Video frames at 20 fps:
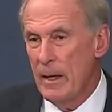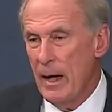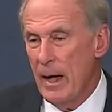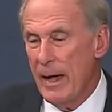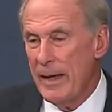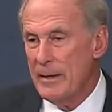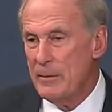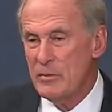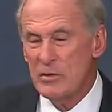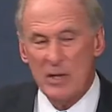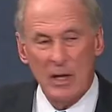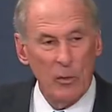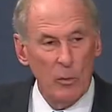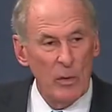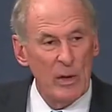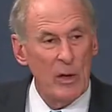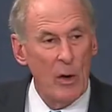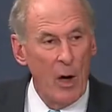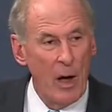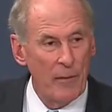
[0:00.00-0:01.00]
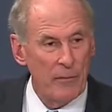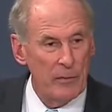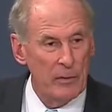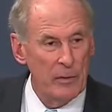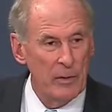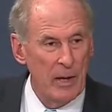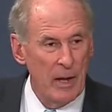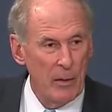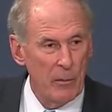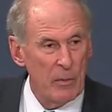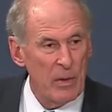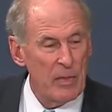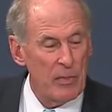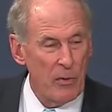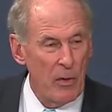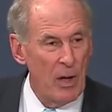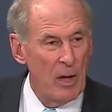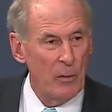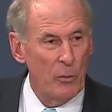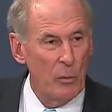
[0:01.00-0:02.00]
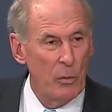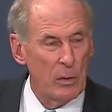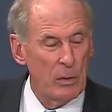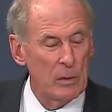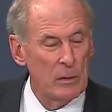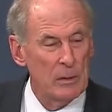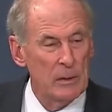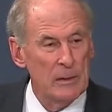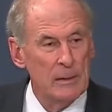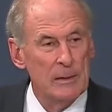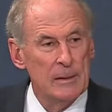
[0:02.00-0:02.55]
items that we offered, that we thought were